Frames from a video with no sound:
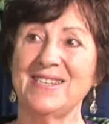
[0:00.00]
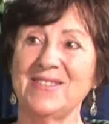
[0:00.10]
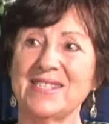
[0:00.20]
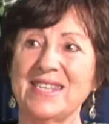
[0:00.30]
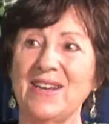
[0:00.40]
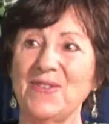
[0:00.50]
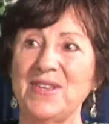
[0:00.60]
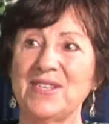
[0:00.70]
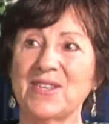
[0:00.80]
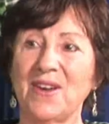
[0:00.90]
the
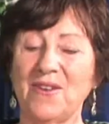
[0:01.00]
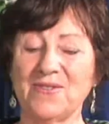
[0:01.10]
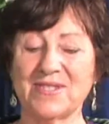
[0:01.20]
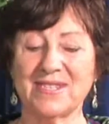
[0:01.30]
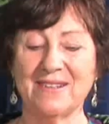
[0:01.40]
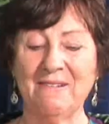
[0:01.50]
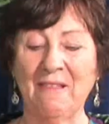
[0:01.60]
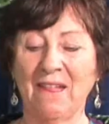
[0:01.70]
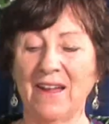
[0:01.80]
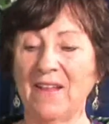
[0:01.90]
southeast coast.
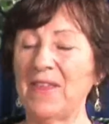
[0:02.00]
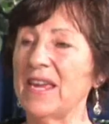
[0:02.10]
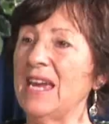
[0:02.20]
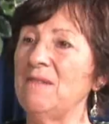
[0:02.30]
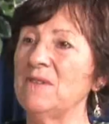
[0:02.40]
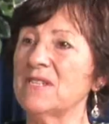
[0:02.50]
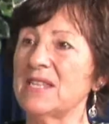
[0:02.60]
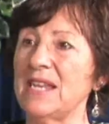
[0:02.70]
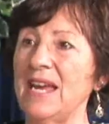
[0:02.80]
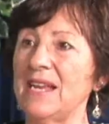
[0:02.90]
And they came onto
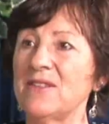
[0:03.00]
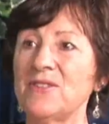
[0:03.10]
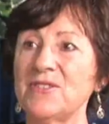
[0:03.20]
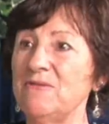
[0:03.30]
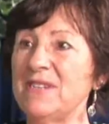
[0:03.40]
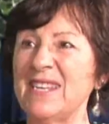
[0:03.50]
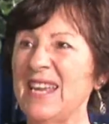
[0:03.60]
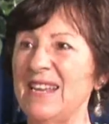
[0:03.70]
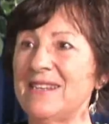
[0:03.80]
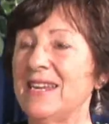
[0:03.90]
the land, and the Tuatha
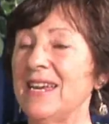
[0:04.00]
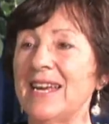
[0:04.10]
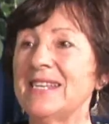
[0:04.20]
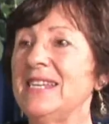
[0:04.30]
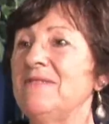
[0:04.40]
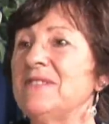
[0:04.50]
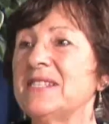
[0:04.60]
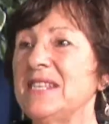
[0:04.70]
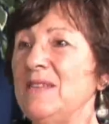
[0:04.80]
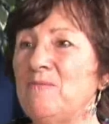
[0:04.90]
Danann had never
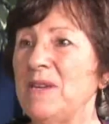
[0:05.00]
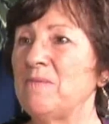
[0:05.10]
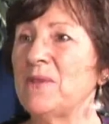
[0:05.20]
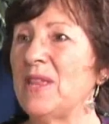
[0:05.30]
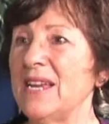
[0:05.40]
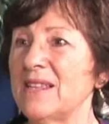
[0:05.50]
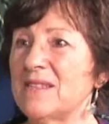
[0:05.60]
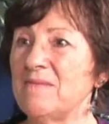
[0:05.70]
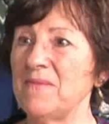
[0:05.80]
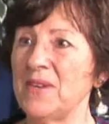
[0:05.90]
seen people like
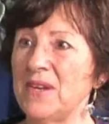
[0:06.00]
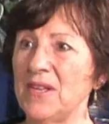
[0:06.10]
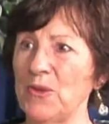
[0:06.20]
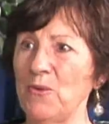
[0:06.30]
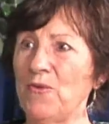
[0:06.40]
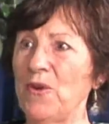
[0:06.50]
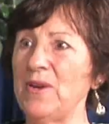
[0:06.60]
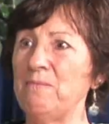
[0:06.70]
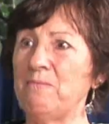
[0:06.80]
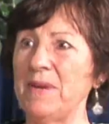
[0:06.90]
them. They were
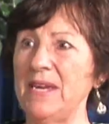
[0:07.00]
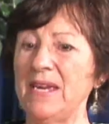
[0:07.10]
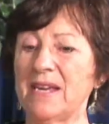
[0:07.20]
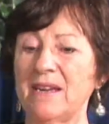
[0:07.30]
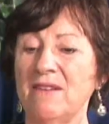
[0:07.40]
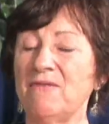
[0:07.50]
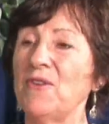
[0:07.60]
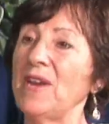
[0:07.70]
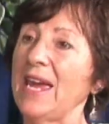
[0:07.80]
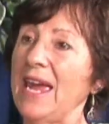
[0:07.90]
very big,
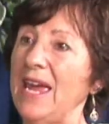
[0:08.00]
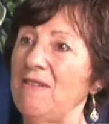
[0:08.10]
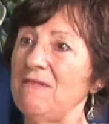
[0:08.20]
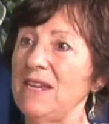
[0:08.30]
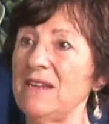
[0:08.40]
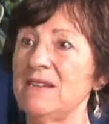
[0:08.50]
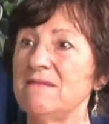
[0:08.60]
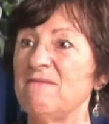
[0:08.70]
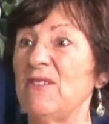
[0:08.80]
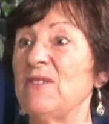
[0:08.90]
very hairy,
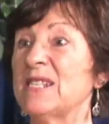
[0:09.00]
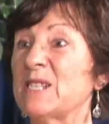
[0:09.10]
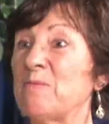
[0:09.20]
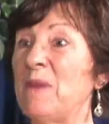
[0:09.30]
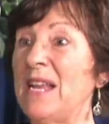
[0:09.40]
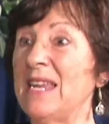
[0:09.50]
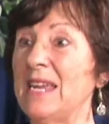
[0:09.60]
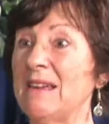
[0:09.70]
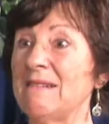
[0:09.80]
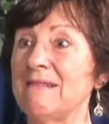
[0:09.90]
very
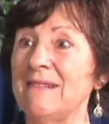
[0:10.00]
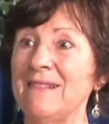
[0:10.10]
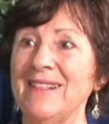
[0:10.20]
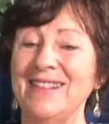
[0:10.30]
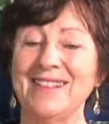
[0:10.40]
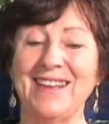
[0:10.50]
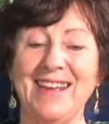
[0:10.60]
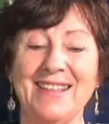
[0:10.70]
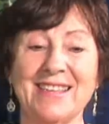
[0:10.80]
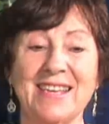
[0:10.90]
smelly. Oh
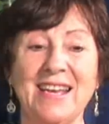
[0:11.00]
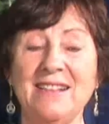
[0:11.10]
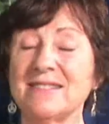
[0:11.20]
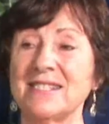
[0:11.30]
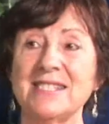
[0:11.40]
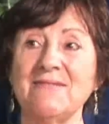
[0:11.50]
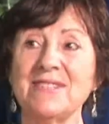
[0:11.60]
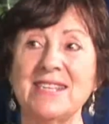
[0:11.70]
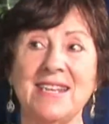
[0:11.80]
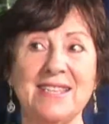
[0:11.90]
and the Celts had never
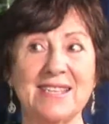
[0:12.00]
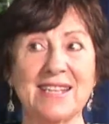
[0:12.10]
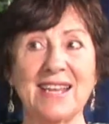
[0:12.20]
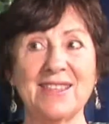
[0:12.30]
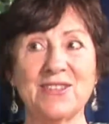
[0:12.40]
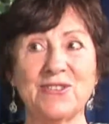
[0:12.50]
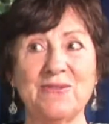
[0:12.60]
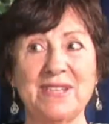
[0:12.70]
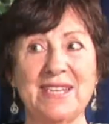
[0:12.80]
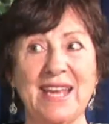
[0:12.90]
seen anything like the
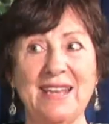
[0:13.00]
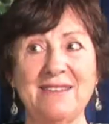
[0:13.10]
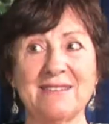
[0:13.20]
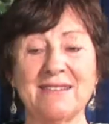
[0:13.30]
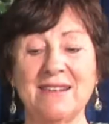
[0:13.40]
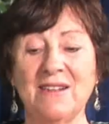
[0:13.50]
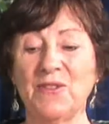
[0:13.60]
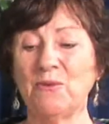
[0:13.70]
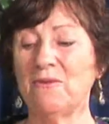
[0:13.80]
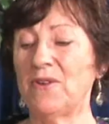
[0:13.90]
Tuatha De Danann.
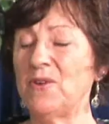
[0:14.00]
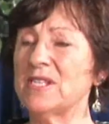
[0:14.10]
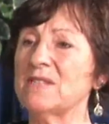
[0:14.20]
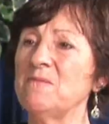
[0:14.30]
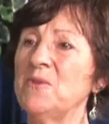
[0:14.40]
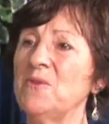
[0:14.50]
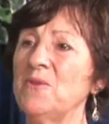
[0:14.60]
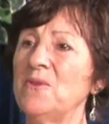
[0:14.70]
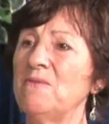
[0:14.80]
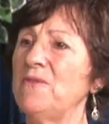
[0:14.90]
They were very
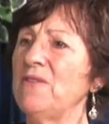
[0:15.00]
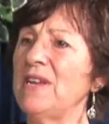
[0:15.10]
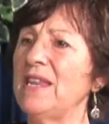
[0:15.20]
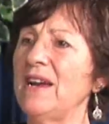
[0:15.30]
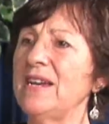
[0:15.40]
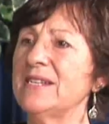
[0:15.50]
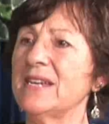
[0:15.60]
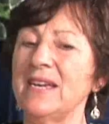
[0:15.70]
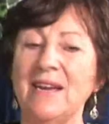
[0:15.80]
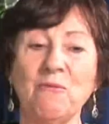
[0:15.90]
small, very light,
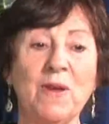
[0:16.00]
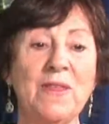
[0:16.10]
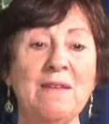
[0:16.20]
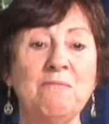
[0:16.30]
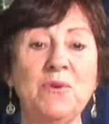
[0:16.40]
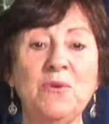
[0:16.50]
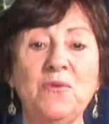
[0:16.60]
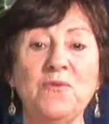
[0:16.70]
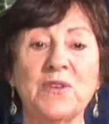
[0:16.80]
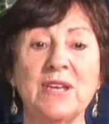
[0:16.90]
and when they
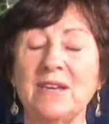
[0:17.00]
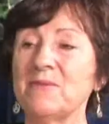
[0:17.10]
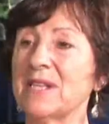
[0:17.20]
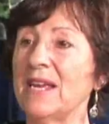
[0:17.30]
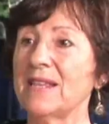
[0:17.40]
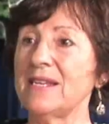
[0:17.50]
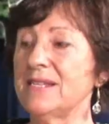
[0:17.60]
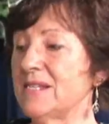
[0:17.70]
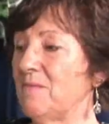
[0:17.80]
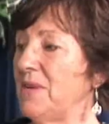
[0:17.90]
moved, it was like they
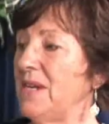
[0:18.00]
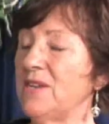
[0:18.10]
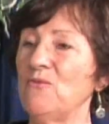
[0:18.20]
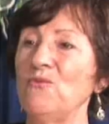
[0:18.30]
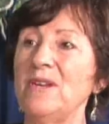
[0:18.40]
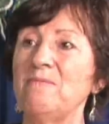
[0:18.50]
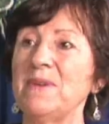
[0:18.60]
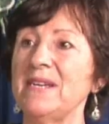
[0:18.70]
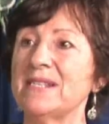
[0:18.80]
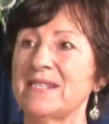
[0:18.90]
disappeared and
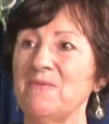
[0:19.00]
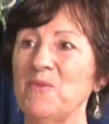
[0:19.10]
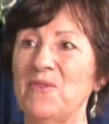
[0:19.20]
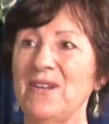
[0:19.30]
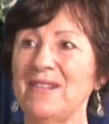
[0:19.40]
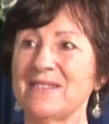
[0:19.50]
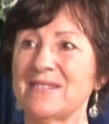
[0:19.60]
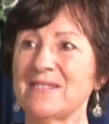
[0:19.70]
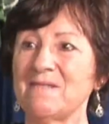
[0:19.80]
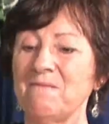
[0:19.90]
reappeared somewhere
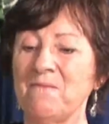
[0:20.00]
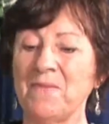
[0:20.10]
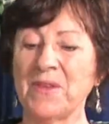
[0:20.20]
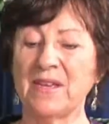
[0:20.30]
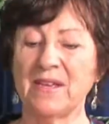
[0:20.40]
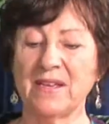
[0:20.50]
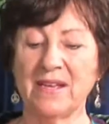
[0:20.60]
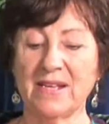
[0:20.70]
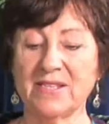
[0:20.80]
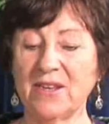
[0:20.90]
else.
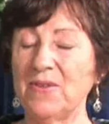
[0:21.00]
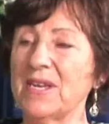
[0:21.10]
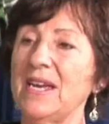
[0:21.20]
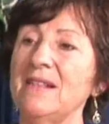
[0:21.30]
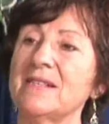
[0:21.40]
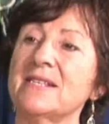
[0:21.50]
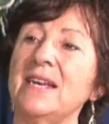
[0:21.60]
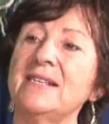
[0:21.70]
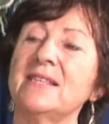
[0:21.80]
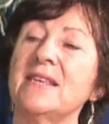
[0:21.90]
And so the Celts
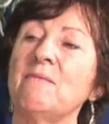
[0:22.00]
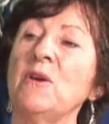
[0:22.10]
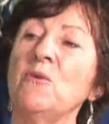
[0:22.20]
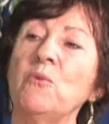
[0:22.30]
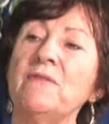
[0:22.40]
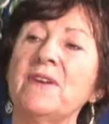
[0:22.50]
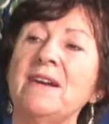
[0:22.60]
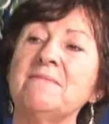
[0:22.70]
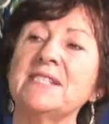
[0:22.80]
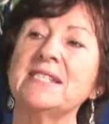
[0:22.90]
said to them, We've
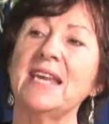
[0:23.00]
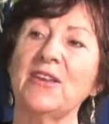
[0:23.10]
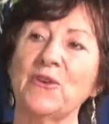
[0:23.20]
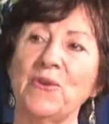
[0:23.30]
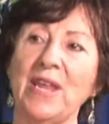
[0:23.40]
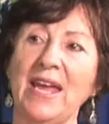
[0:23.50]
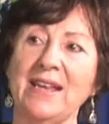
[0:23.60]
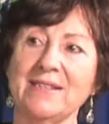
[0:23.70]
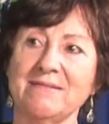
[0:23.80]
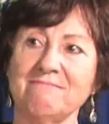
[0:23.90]
come to take your
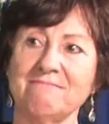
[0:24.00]
land.